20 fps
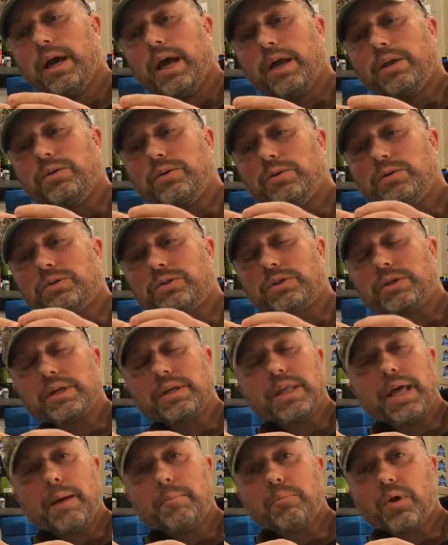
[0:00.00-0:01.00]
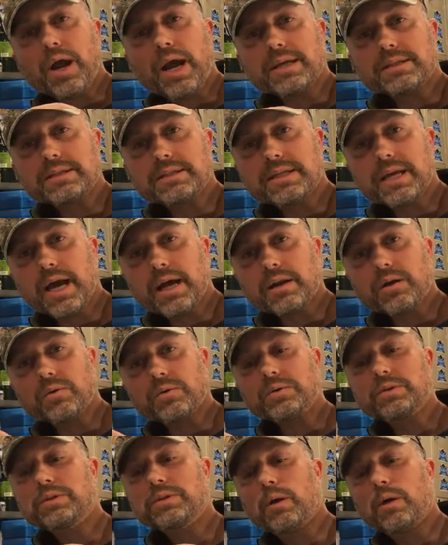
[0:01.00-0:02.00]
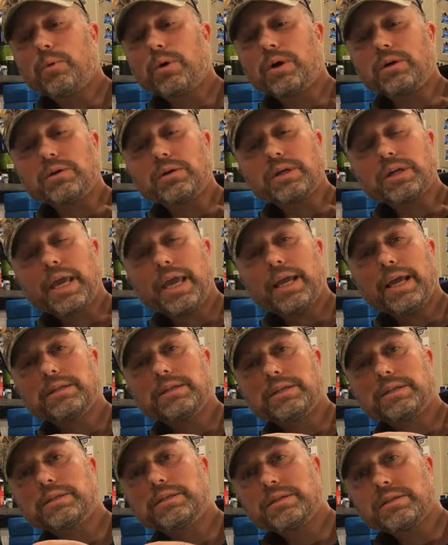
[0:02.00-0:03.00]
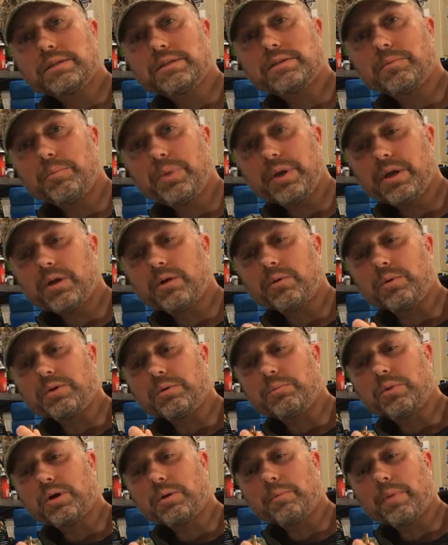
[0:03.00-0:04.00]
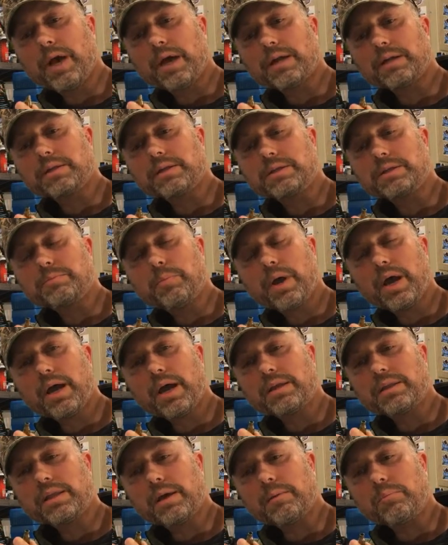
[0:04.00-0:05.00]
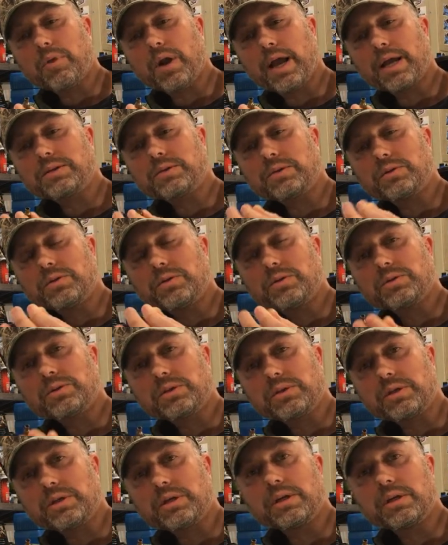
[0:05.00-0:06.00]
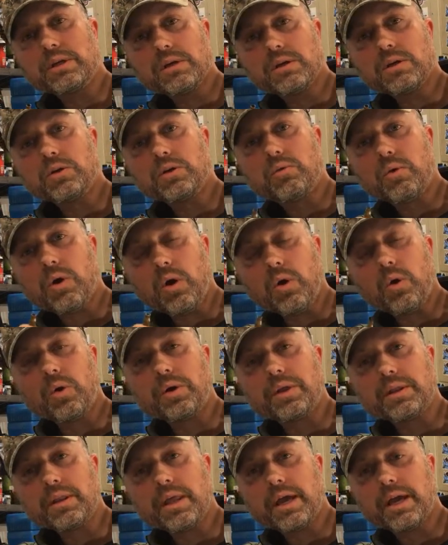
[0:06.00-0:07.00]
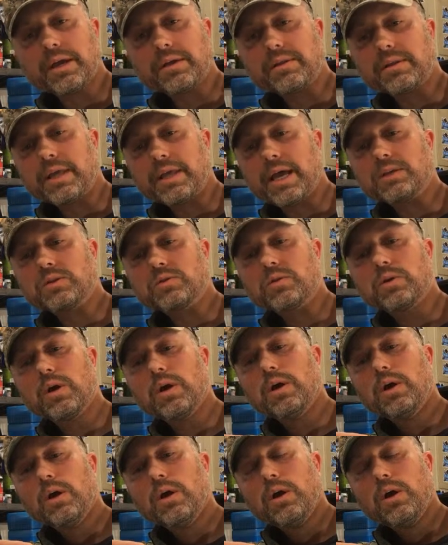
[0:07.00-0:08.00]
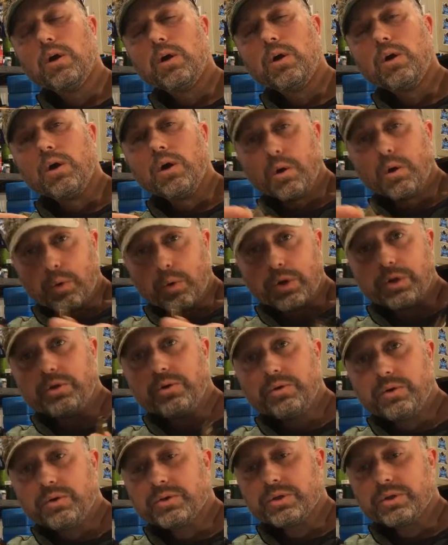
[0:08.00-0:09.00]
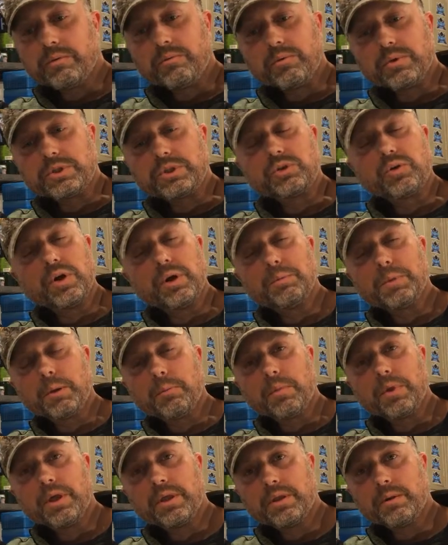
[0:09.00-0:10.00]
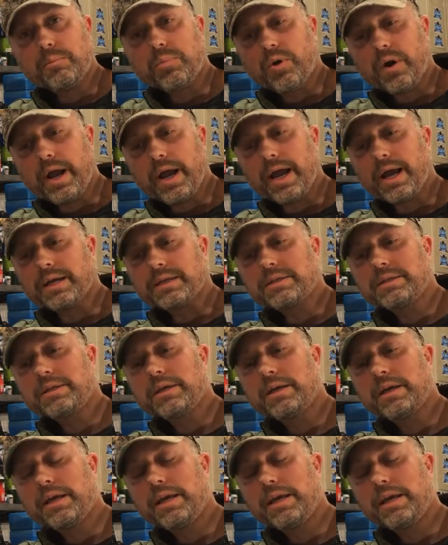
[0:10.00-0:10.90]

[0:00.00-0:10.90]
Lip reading: And usually that brass has got to go somewhere. It can't just disappear when you put it back into spec. That brass will usually grow in length, and that's where you usually would trim the brass.